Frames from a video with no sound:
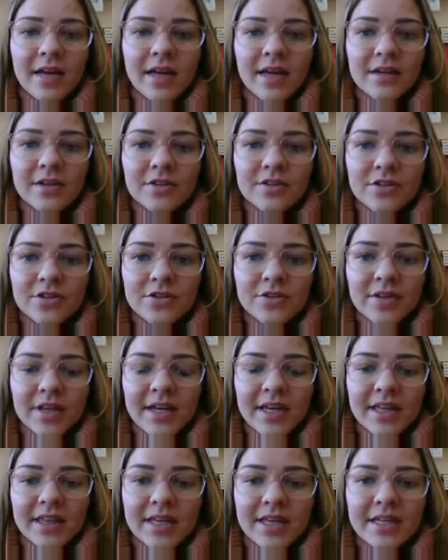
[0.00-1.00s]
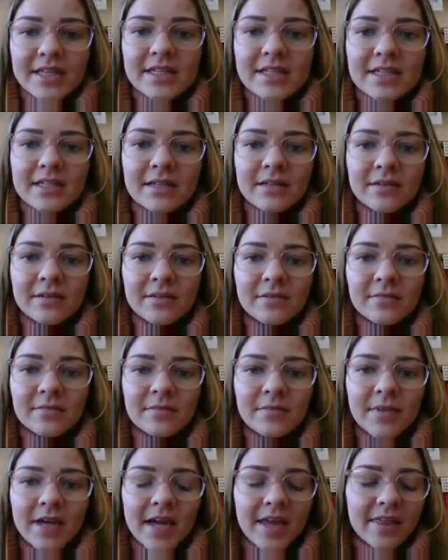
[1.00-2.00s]
and do like this.
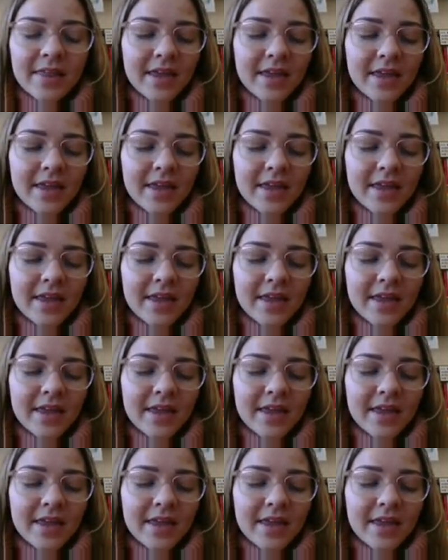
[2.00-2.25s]
And